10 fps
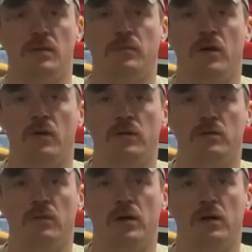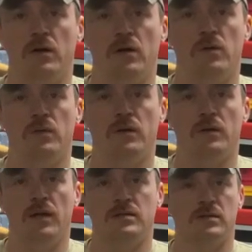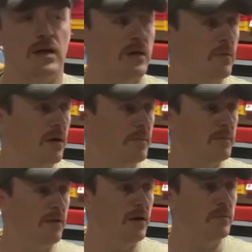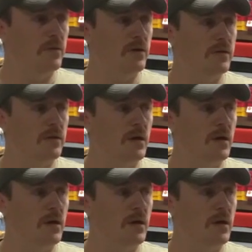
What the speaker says: up and coated and ready to go, and that's kind of what I've been playing with.